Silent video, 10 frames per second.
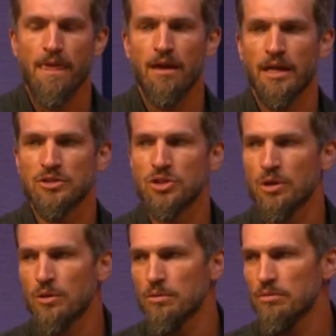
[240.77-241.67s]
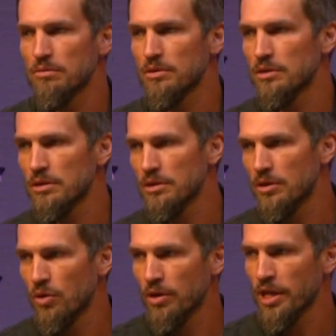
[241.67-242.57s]
And so
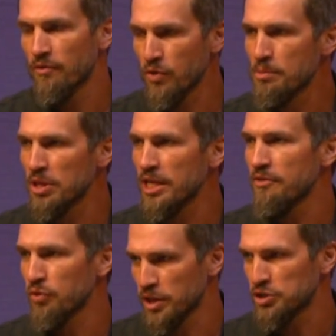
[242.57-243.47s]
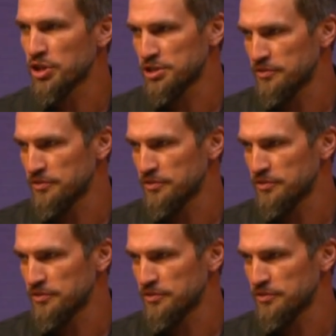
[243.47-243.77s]
if we believe we're the church